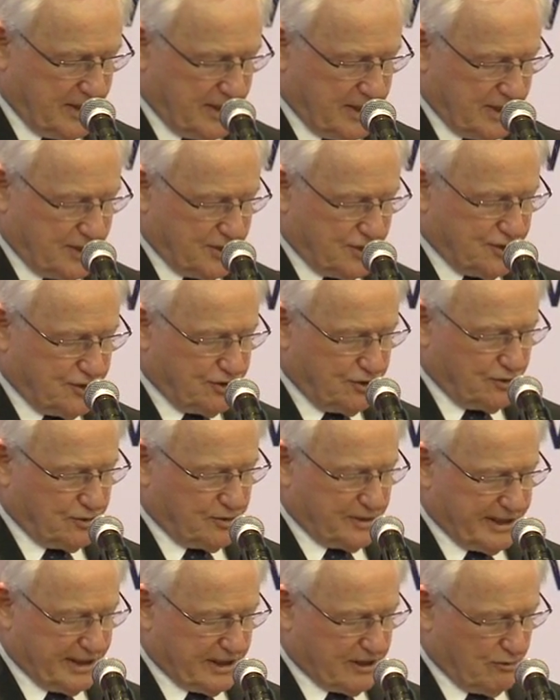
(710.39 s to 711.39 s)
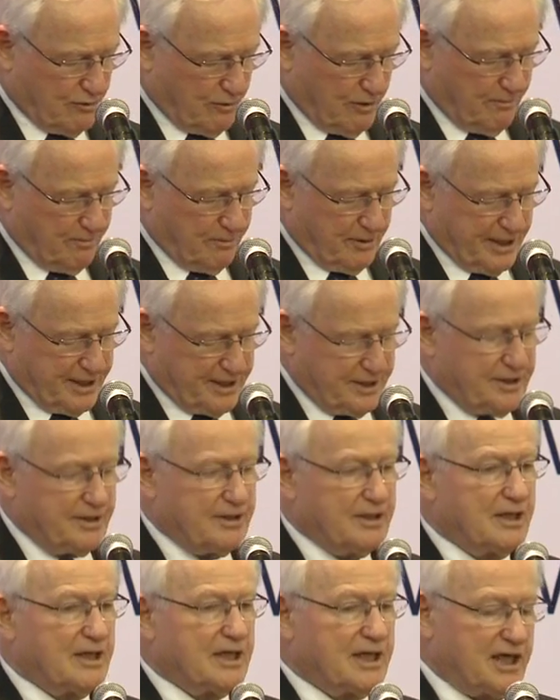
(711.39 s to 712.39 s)
ensure our cooperation
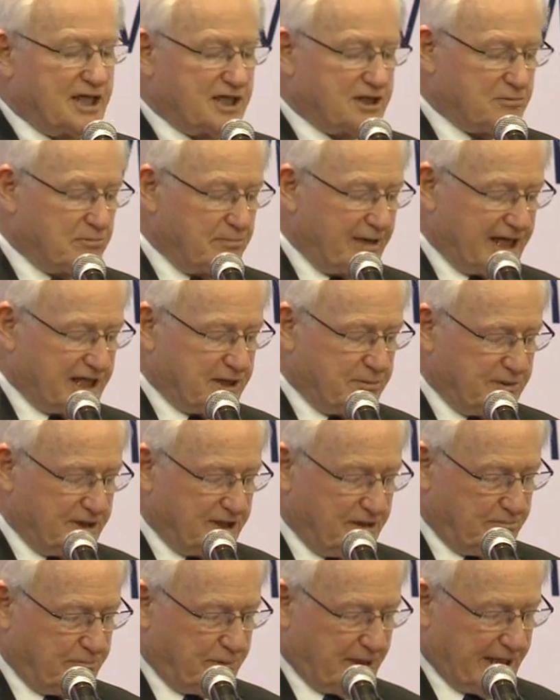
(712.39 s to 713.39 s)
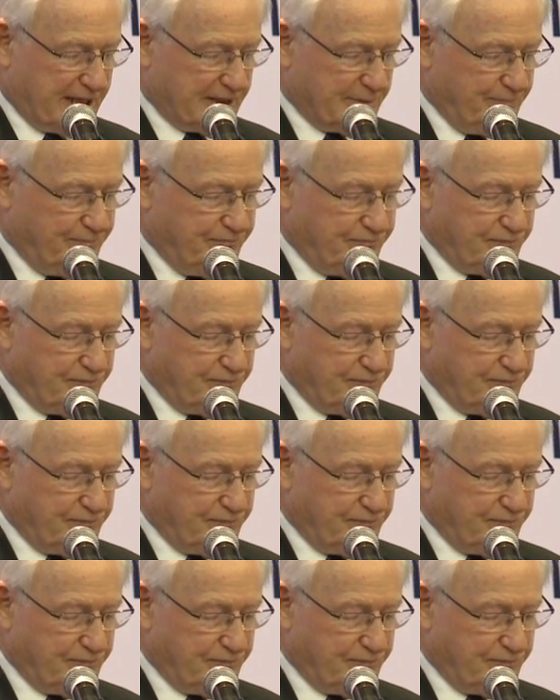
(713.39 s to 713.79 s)
has maximum impact.